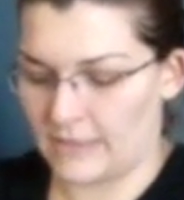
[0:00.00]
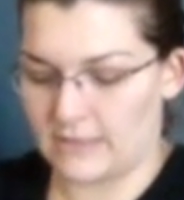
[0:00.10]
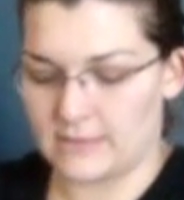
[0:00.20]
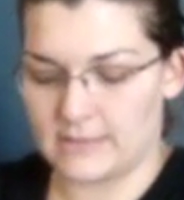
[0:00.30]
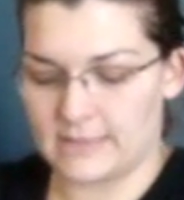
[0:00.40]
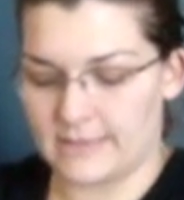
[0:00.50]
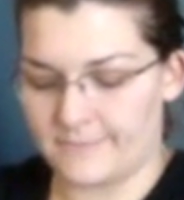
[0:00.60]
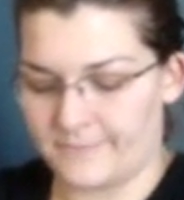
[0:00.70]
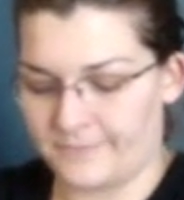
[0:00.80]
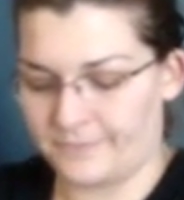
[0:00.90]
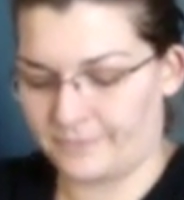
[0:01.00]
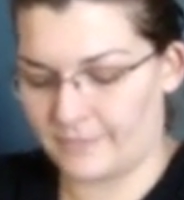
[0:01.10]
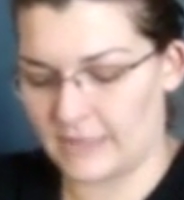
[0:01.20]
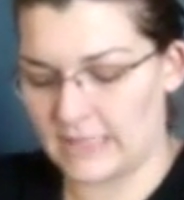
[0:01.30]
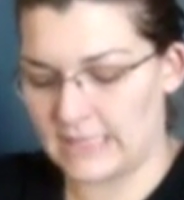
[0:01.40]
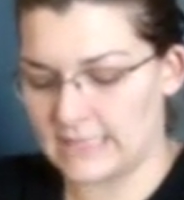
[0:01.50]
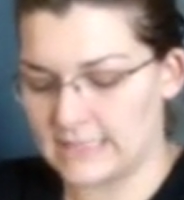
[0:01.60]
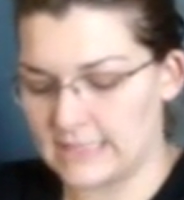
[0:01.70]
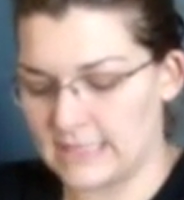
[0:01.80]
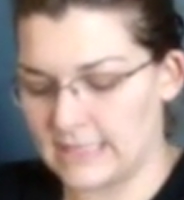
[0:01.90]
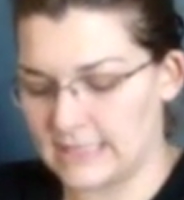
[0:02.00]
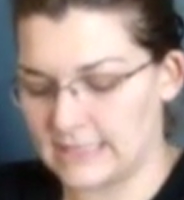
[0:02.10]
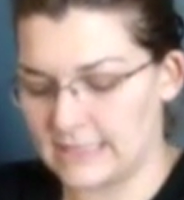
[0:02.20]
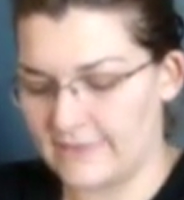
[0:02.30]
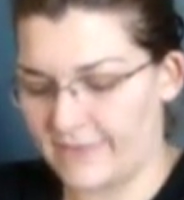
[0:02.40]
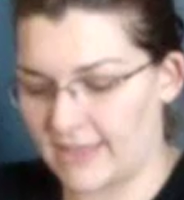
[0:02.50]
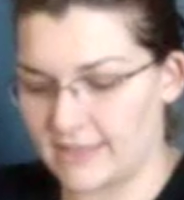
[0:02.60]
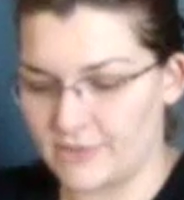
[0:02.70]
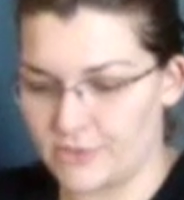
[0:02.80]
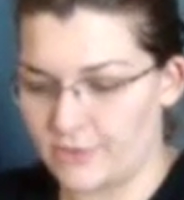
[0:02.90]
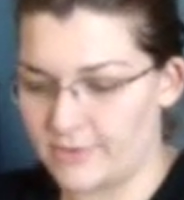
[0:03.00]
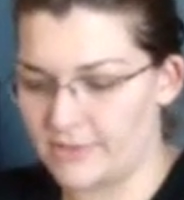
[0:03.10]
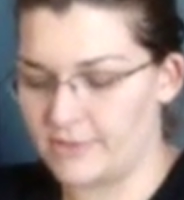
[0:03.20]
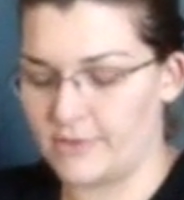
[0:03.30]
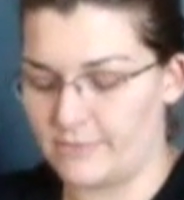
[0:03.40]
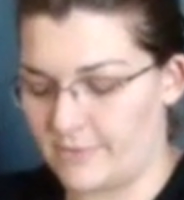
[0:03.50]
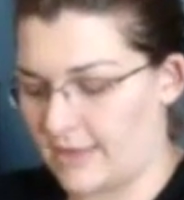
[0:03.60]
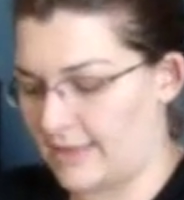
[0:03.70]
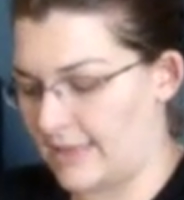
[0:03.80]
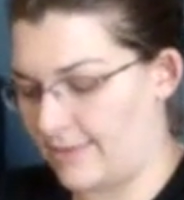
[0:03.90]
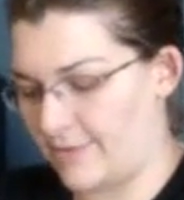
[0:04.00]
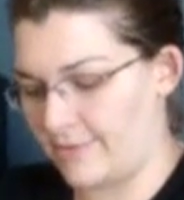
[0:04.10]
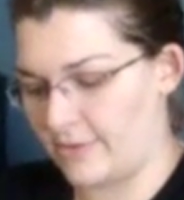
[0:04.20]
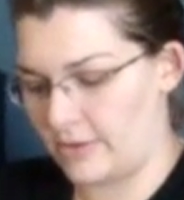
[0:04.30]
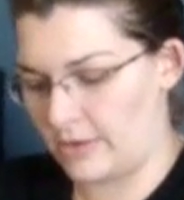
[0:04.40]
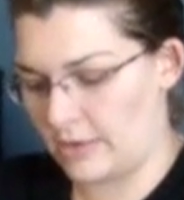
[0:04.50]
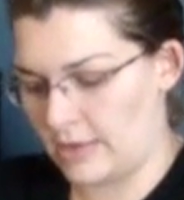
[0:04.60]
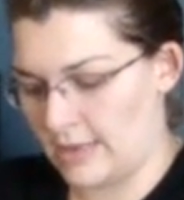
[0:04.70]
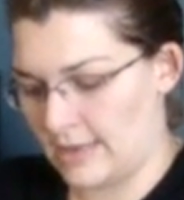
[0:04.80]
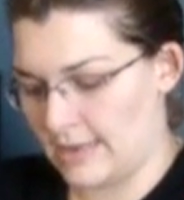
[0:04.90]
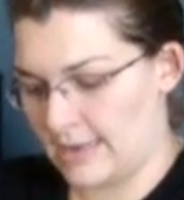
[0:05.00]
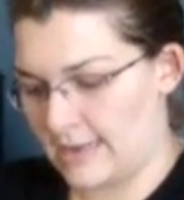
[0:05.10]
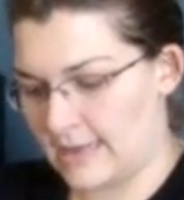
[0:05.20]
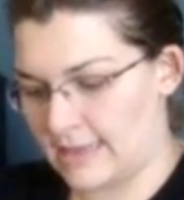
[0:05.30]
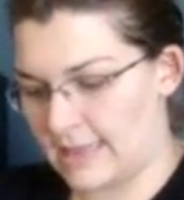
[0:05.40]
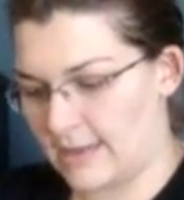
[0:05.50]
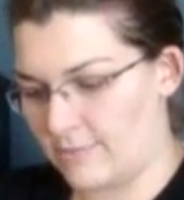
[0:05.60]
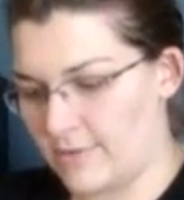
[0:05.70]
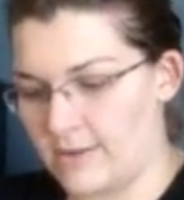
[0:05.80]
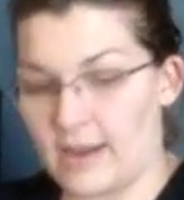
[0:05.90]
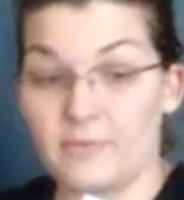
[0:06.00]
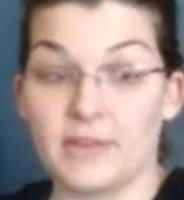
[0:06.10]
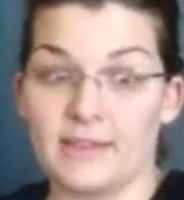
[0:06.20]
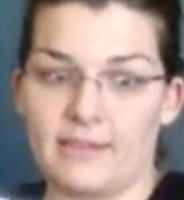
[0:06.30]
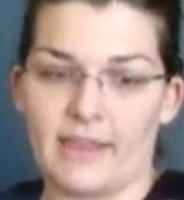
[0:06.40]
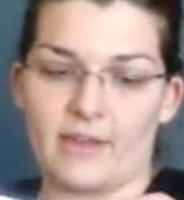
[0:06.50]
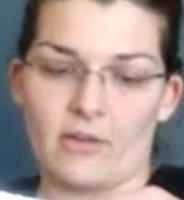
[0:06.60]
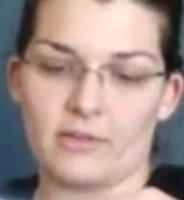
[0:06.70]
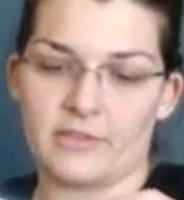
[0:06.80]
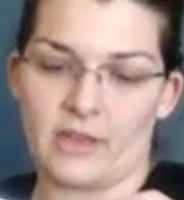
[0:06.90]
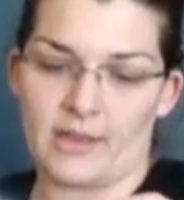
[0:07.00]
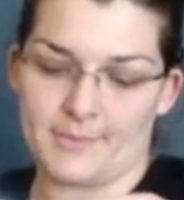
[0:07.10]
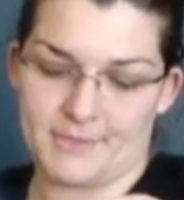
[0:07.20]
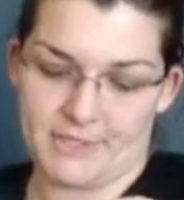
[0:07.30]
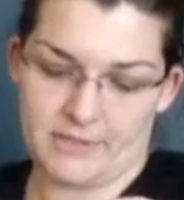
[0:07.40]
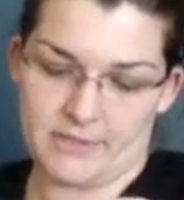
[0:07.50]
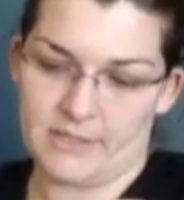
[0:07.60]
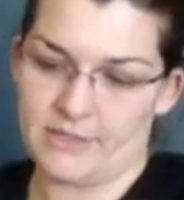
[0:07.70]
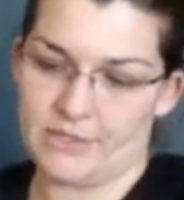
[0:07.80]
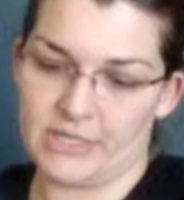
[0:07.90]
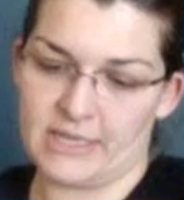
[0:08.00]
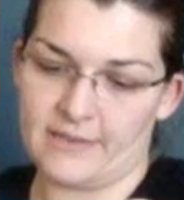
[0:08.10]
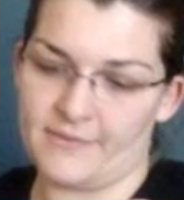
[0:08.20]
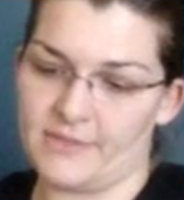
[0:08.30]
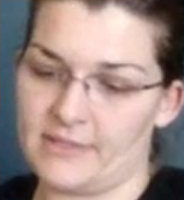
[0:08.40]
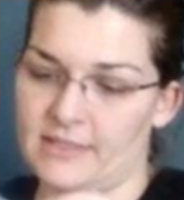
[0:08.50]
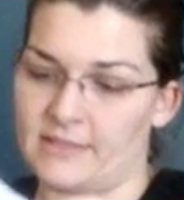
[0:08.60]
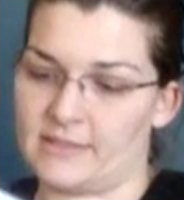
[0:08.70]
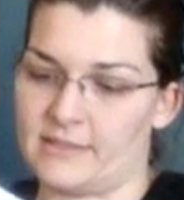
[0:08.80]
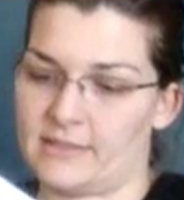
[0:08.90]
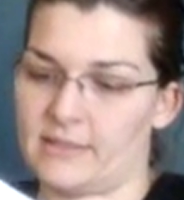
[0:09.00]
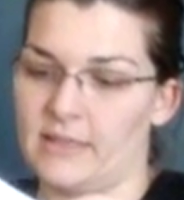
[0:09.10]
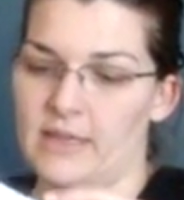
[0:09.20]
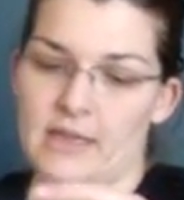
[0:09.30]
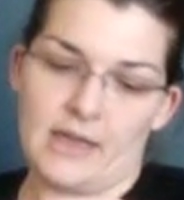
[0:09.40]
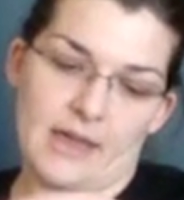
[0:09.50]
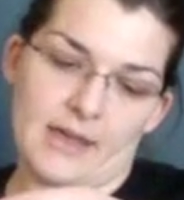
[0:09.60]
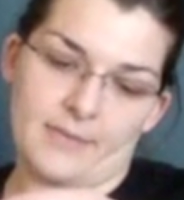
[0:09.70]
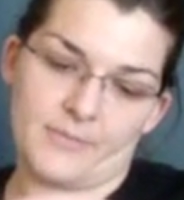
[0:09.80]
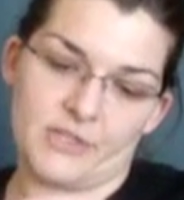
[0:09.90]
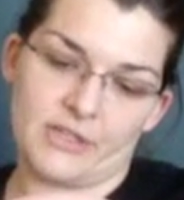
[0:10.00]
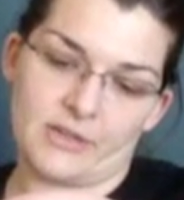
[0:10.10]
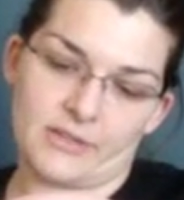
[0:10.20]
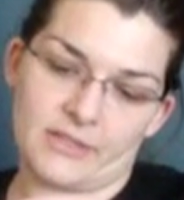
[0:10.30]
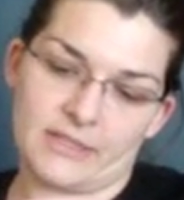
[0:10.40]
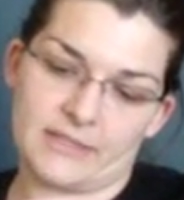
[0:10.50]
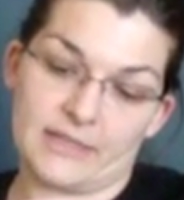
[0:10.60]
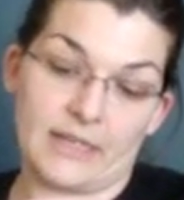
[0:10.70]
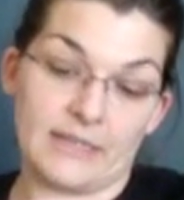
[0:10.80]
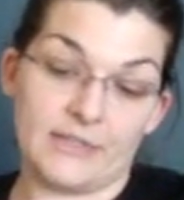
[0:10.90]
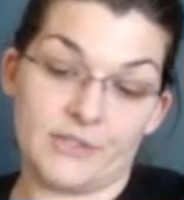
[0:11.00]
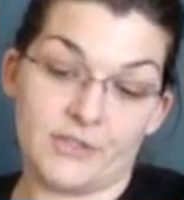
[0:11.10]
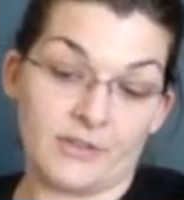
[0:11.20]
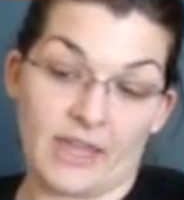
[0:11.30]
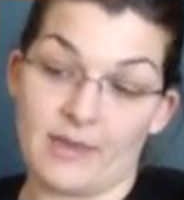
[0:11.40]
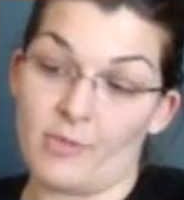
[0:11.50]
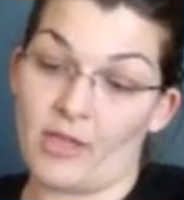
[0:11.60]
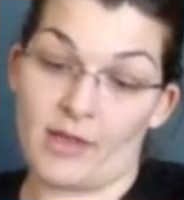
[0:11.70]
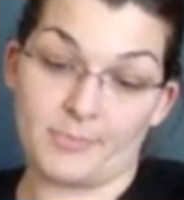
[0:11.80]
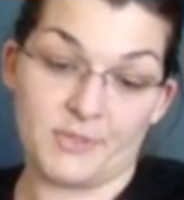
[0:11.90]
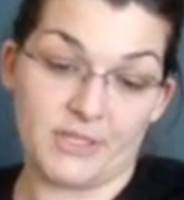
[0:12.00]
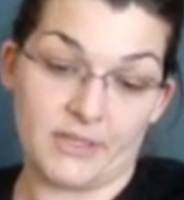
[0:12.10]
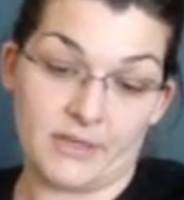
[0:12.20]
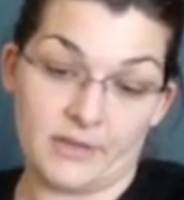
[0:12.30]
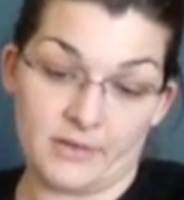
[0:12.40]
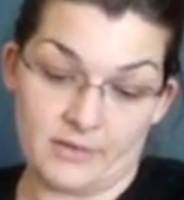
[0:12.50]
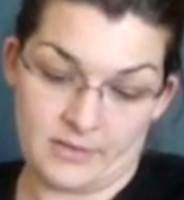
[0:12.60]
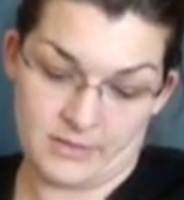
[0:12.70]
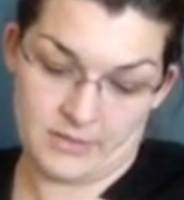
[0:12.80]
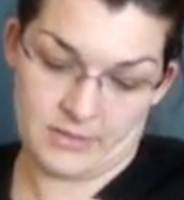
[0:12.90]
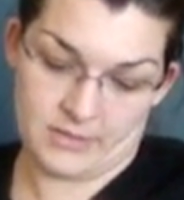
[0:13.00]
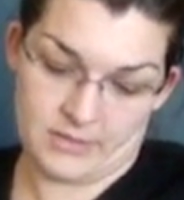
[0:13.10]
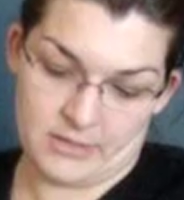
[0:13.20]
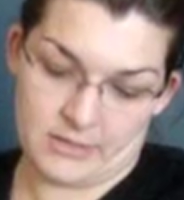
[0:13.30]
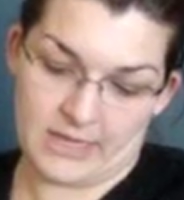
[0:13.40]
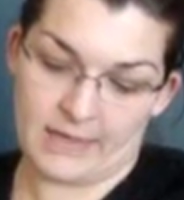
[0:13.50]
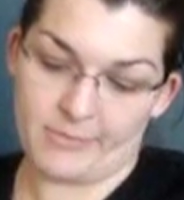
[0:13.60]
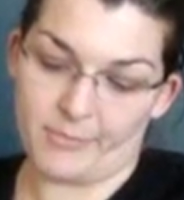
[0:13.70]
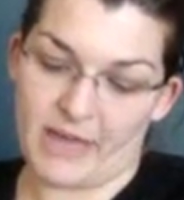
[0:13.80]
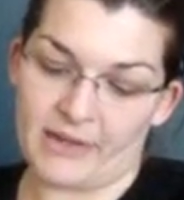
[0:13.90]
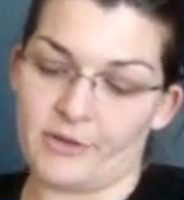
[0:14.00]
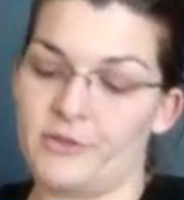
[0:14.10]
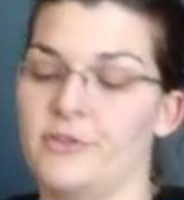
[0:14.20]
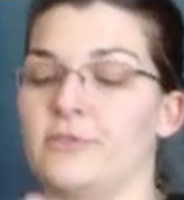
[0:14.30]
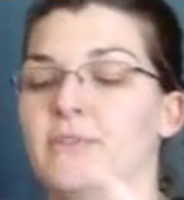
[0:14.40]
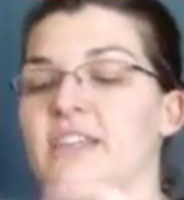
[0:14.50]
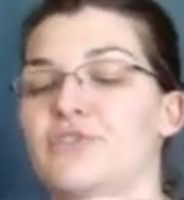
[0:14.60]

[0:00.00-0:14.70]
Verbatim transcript: let's see. Let's see, let's see if I can show it to you. Not that one. Not that one. I really like all the options she gives. It's um, She calls this additional cable option, cable pattern 2, the